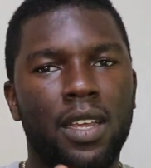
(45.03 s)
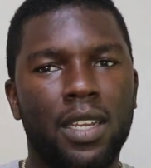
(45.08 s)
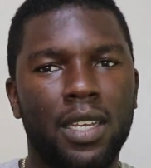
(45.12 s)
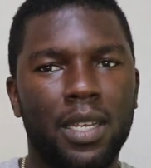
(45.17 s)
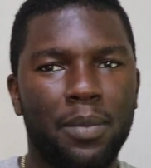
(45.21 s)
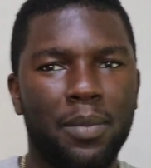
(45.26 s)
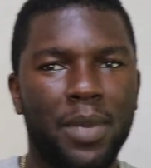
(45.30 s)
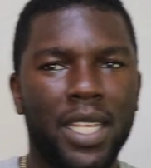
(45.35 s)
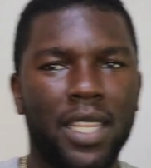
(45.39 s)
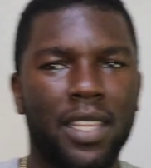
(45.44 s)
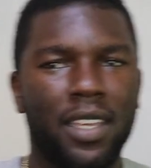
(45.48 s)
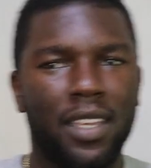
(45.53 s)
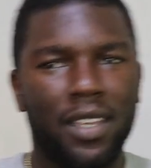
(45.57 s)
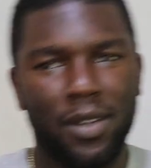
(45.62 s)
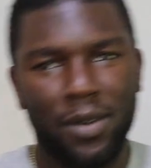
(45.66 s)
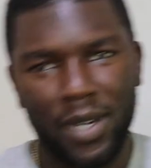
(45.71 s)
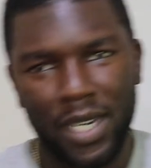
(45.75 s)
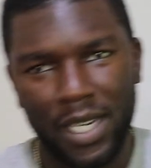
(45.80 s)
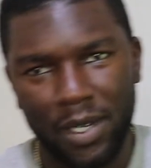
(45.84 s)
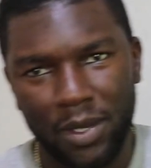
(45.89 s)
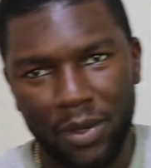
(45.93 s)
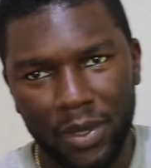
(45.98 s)
The better you
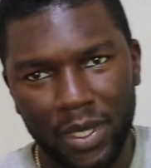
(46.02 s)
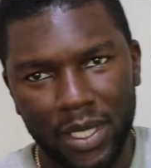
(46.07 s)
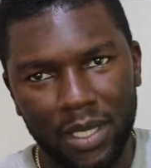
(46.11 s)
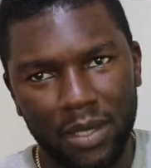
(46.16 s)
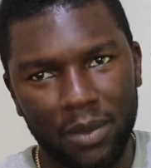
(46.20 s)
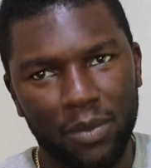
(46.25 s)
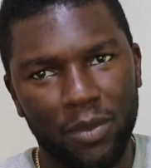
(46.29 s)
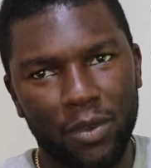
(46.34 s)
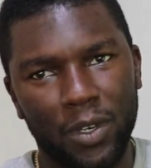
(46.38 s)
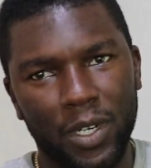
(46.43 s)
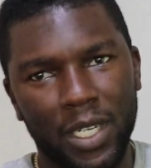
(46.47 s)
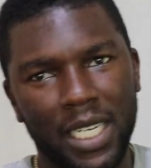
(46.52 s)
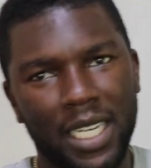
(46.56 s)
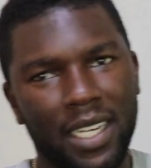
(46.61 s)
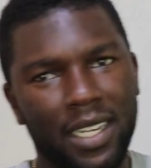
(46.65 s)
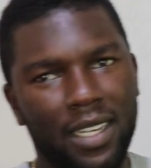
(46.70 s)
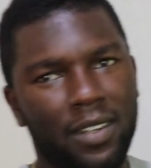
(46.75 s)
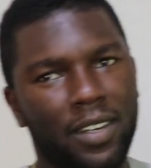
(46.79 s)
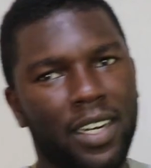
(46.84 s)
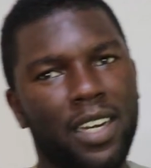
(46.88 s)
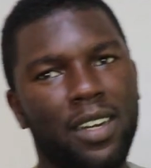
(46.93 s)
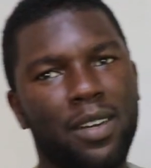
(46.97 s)
are doing, the more
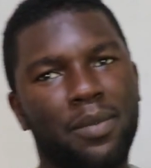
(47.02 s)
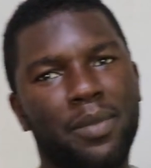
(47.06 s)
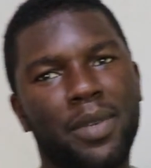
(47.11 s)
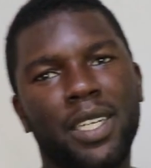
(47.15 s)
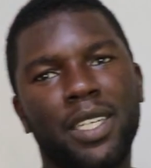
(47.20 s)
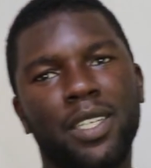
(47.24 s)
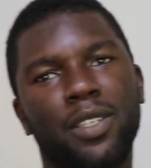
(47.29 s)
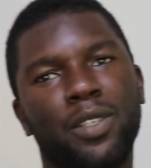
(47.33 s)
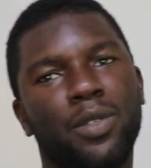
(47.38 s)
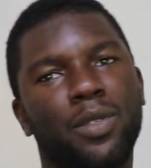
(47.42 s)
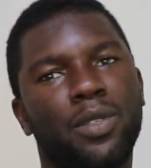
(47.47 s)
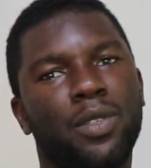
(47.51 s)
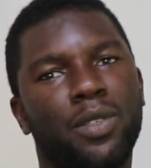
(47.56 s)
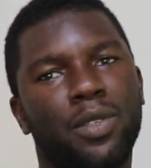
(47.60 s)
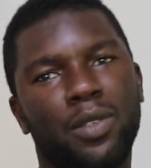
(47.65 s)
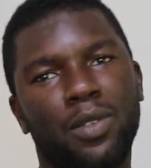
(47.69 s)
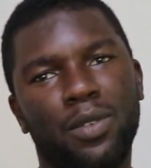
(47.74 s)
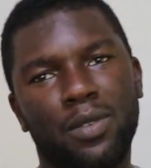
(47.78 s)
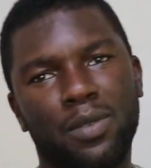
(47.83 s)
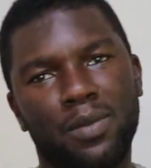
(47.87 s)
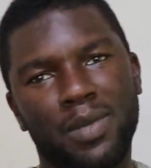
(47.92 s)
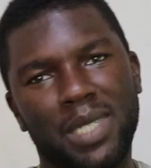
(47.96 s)
they'll recommend you to
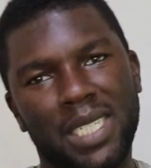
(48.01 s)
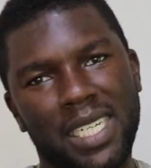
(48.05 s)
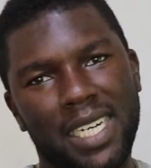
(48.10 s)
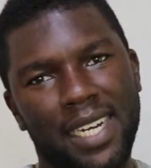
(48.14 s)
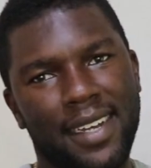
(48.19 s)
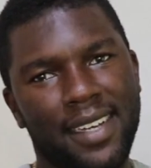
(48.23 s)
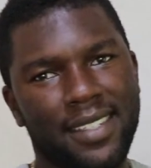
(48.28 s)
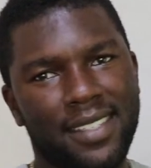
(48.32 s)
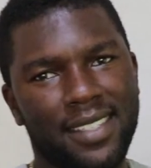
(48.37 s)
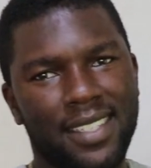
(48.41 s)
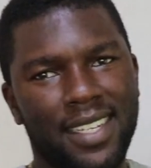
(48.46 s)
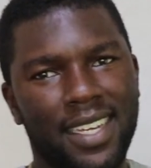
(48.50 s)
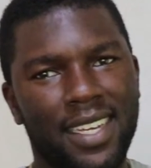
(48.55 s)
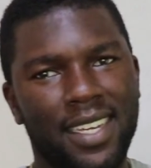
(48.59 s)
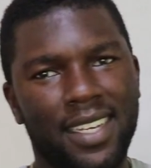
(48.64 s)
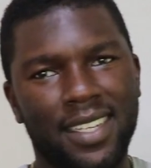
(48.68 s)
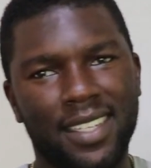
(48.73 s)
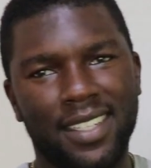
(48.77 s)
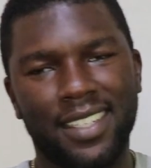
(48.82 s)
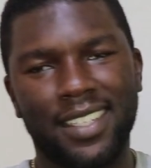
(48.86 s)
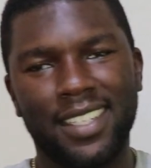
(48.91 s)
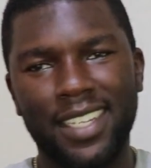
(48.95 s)
do because
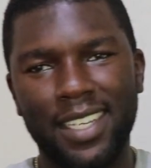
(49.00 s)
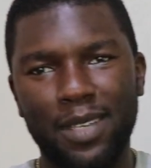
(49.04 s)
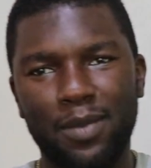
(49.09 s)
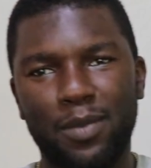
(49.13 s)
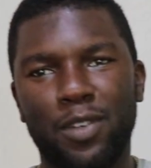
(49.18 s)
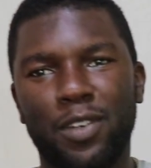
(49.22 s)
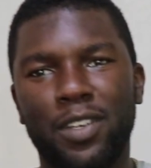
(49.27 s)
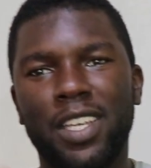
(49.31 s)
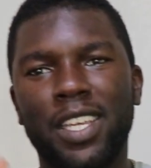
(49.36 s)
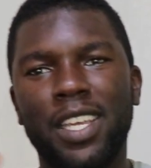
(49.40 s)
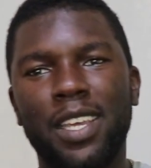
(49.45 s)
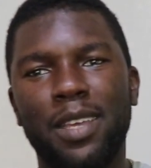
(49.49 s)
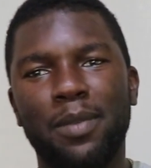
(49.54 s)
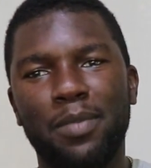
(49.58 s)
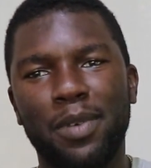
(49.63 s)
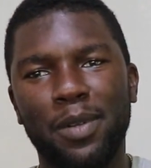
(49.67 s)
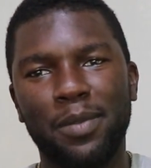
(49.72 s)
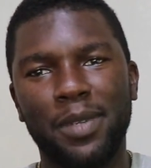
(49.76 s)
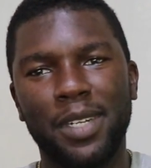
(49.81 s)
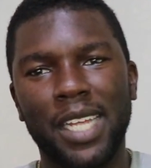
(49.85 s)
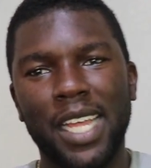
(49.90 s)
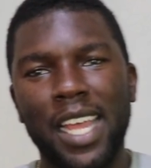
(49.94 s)
they deem you
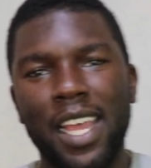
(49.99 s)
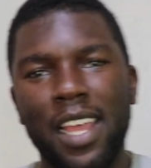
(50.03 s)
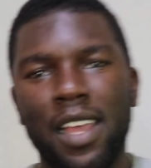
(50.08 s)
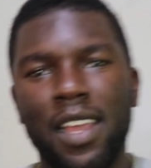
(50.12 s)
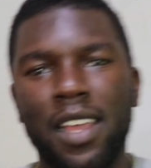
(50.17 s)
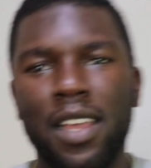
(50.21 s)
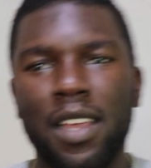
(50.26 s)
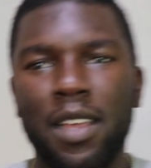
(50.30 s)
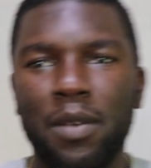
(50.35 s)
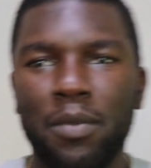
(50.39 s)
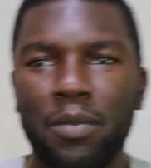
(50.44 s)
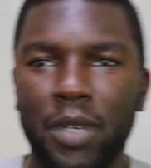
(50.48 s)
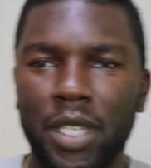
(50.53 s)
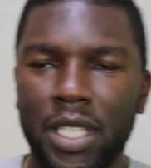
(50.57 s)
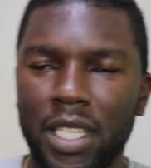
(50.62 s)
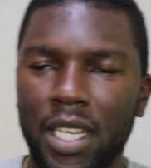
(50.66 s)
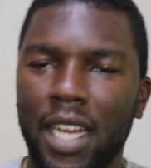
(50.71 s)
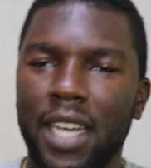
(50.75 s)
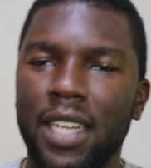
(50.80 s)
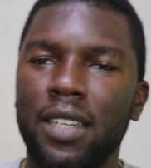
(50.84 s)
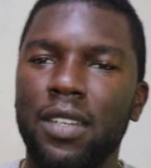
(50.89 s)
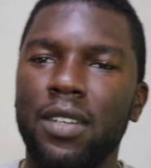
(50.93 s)
capable. But
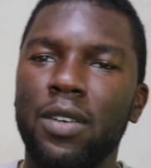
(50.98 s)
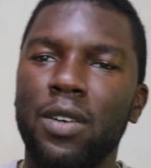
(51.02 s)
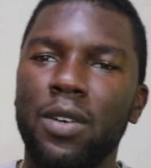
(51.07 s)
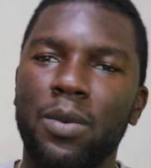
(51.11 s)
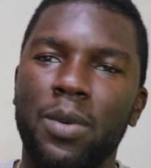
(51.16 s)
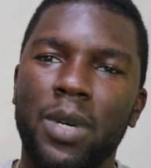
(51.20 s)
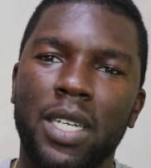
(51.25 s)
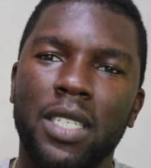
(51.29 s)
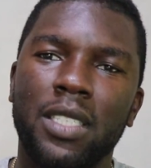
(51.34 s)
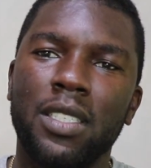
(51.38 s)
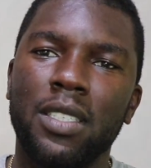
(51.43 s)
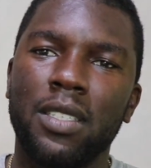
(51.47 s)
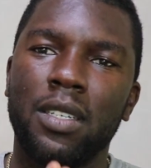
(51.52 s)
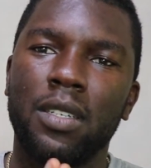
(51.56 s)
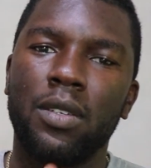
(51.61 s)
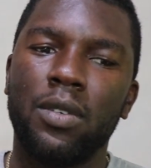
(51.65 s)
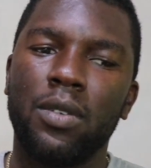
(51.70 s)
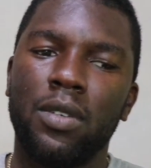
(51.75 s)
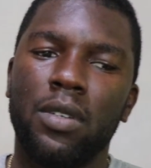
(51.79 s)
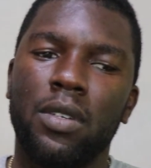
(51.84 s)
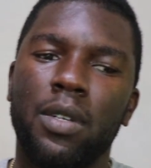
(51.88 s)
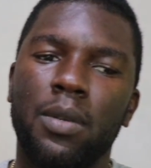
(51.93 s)
I don't want you to
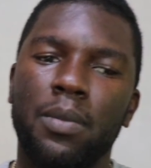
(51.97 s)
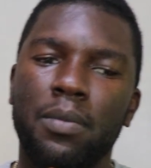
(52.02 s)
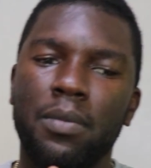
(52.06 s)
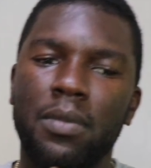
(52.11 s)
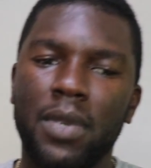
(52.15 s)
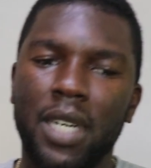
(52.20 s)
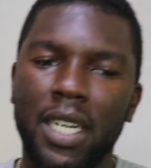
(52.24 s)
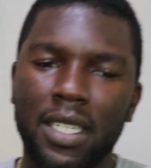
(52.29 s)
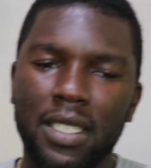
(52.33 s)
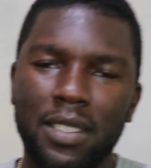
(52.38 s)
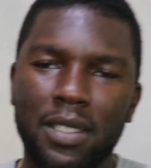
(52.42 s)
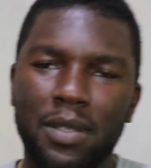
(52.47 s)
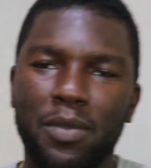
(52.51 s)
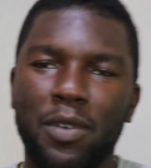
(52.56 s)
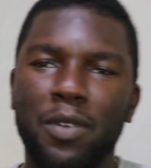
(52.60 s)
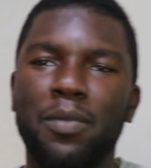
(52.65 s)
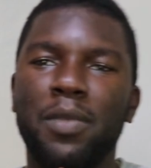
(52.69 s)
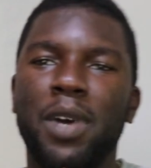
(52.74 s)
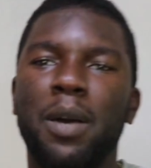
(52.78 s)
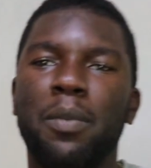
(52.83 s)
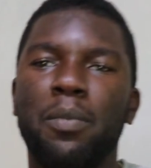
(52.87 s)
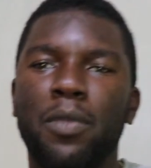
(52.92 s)
do the
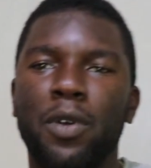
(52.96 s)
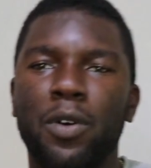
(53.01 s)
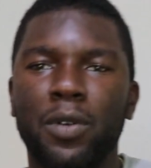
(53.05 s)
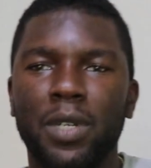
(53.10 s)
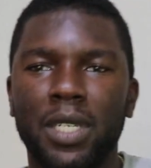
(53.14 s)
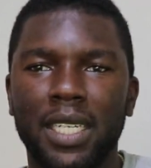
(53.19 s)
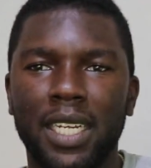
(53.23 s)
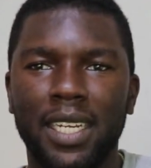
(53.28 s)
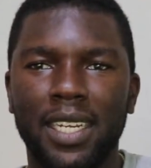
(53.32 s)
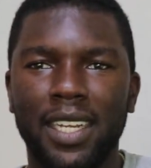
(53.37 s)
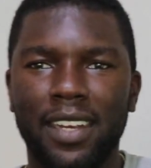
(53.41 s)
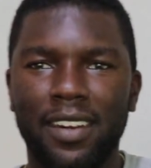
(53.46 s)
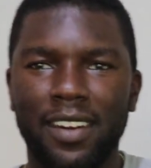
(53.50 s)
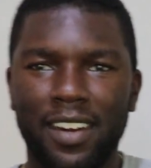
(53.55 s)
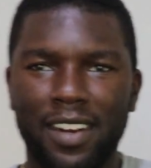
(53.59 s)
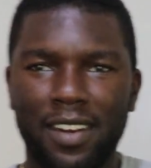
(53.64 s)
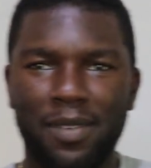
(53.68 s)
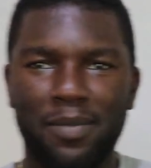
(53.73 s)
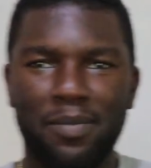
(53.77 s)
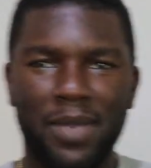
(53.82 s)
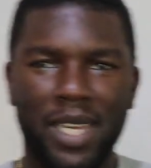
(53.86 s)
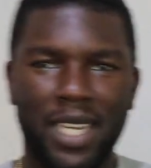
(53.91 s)
maximum amount that they
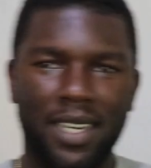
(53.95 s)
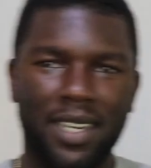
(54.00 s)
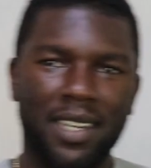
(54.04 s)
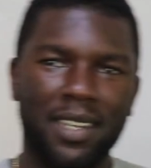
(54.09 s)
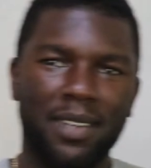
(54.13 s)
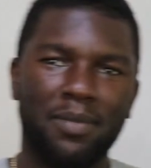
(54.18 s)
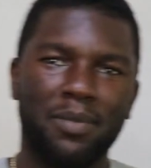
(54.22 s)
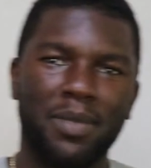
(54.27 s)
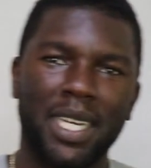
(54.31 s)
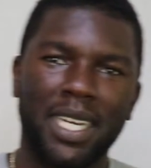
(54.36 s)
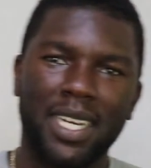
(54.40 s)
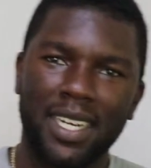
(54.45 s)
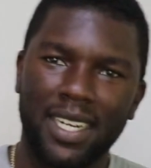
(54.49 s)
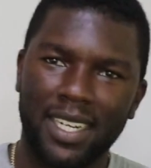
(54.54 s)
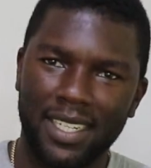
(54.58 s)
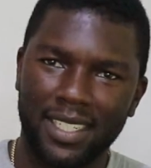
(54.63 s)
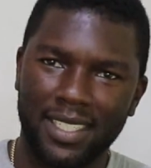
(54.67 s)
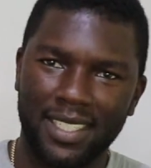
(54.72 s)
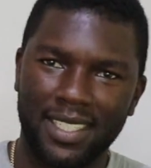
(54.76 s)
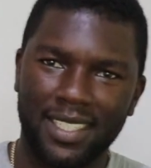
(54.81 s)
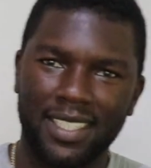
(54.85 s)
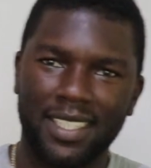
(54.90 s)
recommend
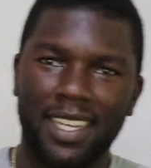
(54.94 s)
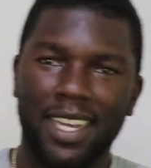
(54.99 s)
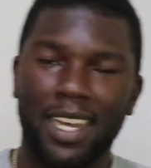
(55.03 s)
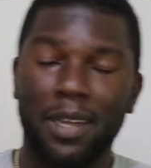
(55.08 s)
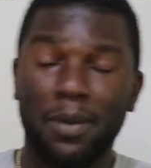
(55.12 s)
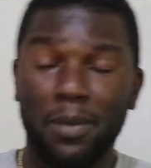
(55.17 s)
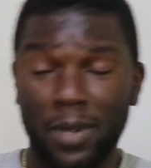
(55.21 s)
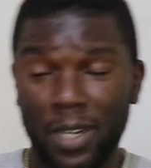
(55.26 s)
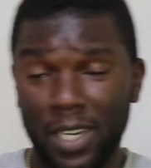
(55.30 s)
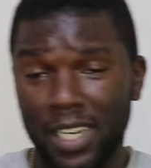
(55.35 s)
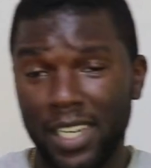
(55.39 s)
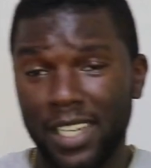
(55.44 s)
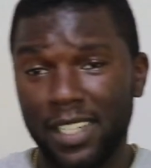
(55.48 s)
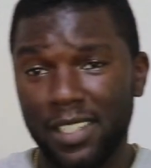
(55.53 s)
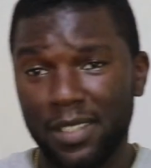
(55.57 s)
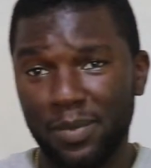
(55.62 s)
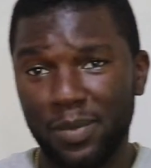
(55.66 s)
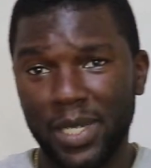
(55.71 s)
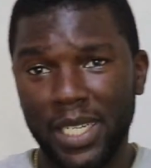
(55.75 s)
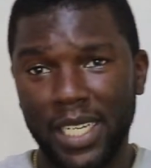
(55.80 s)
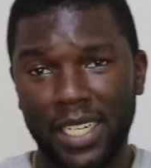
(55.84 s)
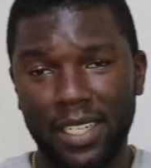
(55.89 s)
because I'm gonna
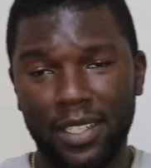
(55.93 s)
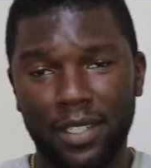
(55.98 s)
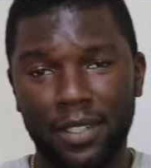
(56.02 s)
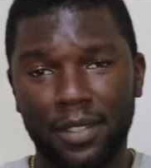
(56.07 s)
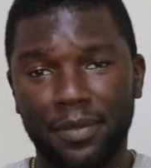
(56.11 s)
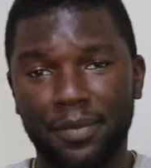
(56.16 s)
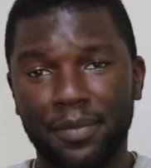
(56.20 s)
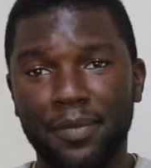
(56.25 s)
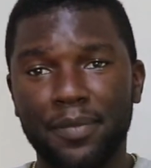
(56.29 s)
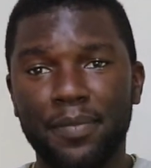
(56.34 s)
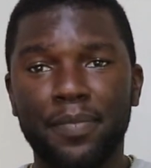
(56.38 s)
explain to you.